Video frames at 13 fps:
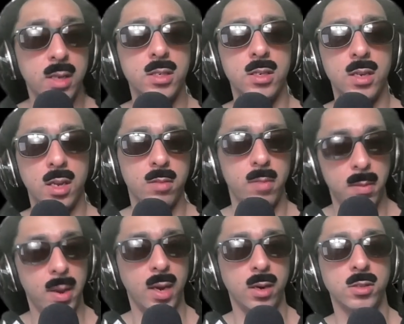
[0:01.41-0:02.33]
It's nothing but
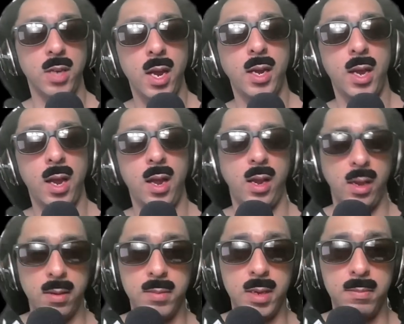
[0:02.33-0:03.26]
bangers,
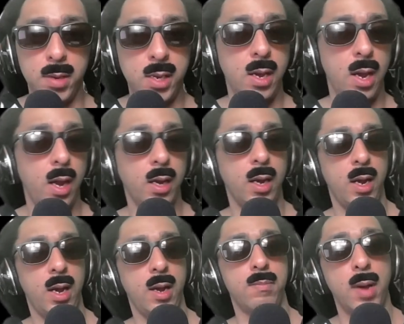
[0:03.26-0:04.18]
aka MBB,
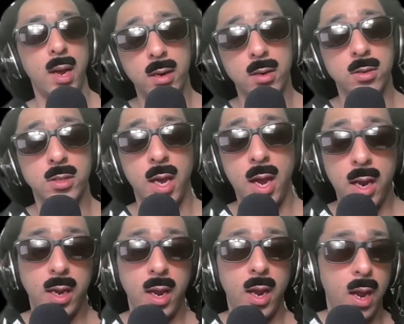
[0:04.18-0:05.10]
aka bangers,
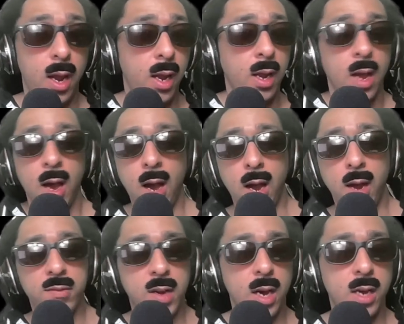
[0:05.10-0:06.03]
aka
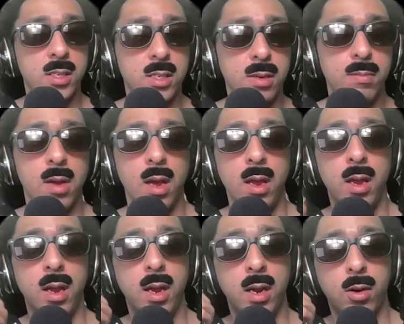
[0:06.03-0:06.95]
I've got some
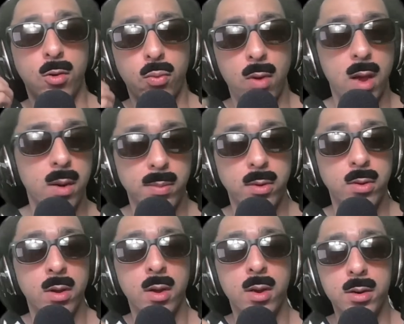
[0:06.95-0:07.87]

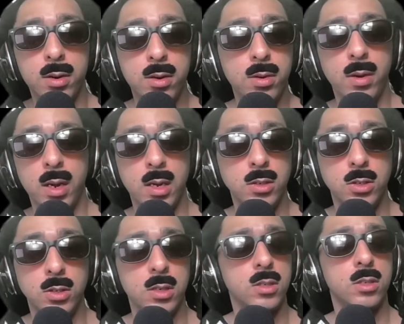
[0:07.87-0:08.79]
incredible new
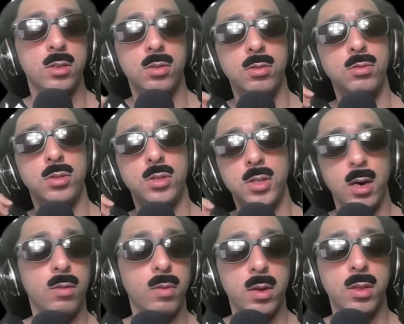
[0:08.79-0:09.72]
engines to
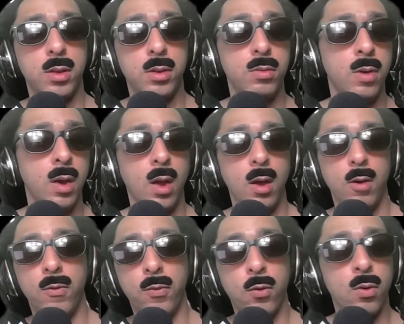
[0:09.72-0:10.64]
share with you
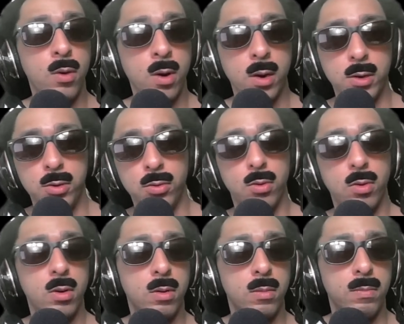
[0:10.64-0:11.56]
for
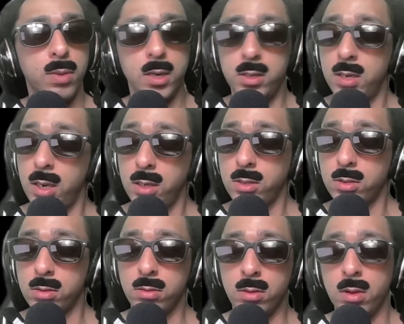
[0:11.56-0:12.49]
your
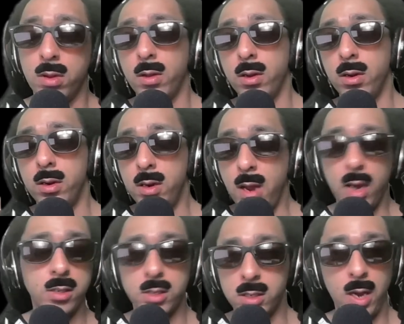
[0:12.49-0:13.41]
potential
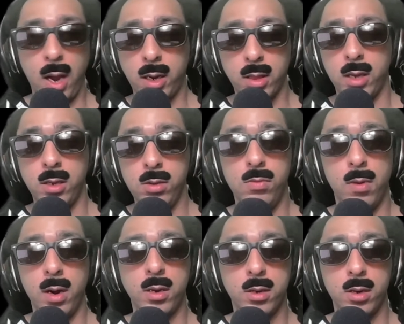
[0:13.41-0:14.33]
next deck that you
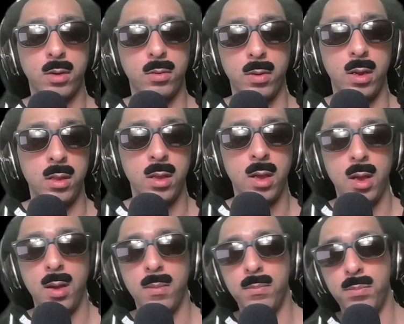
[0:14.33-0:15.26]
want to cook with.
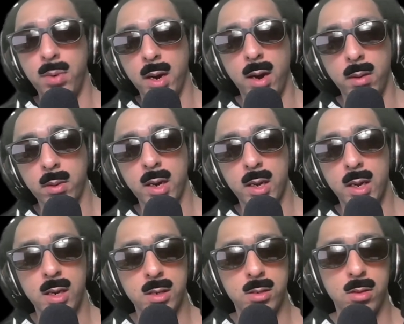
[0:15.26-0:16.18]
But I'm going to
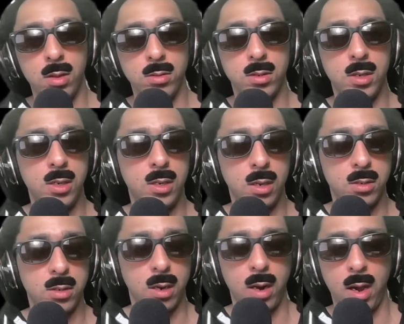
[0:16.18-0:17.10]
get into those
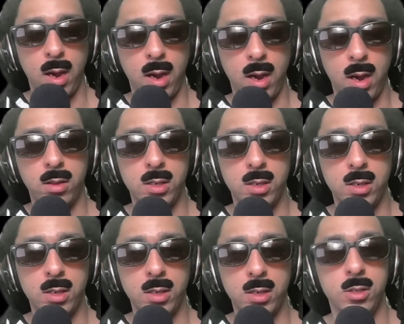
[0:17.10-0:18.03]
details on how these
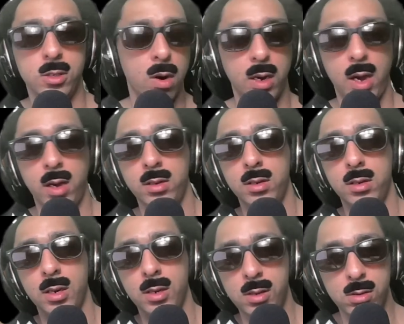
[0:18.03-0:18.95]
engines work and how you
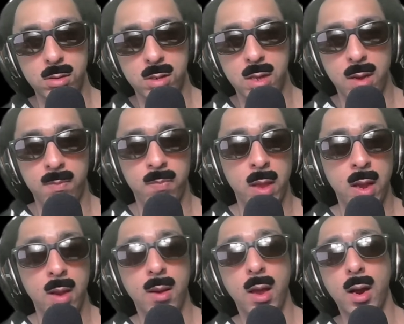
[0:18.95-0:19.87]
can use them.
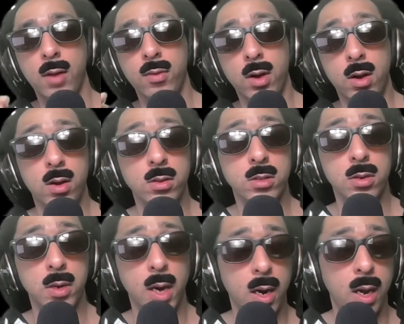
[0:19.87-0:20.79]
And I've
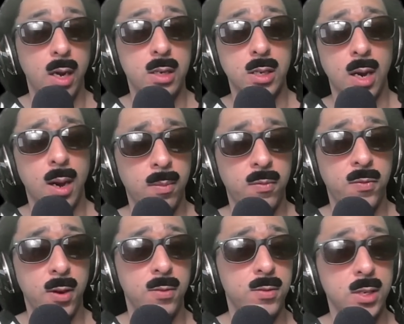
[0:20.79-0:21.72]
also got a top
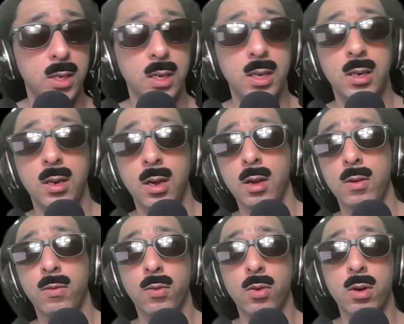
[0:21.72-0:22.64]
15
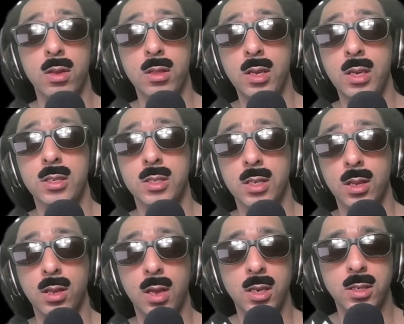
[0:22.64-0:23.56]
for the
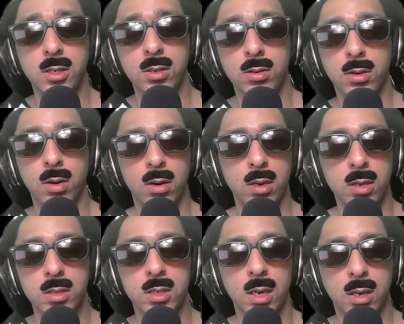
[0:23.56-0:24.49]
Celestial
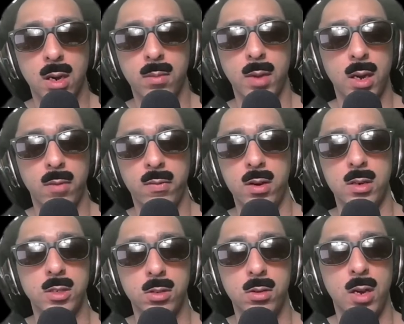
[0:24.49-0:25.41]
Guardian set coming up
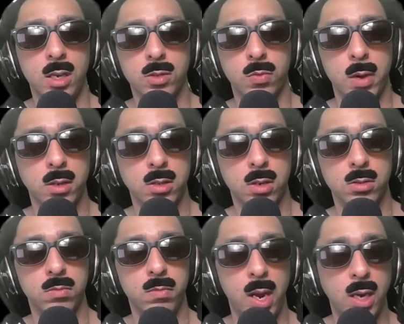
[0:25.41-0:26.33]
very soon as well.
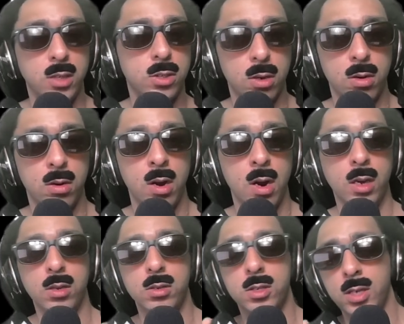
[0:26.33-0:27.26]
So make sure
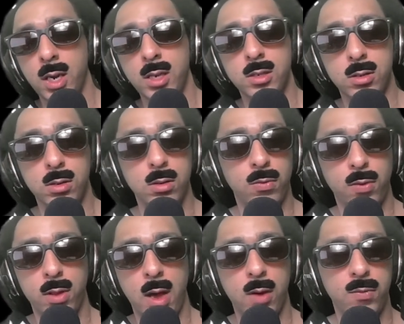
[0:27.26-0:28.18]
you stay tuned
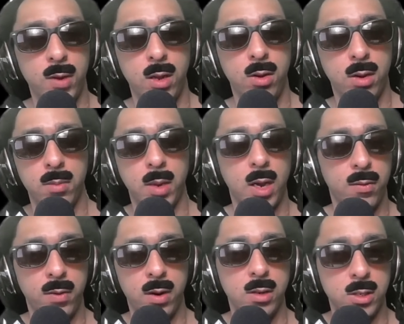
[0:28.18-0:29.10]
for that video coming up
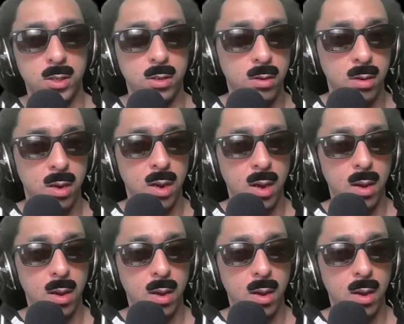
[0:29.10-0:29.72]
very soon.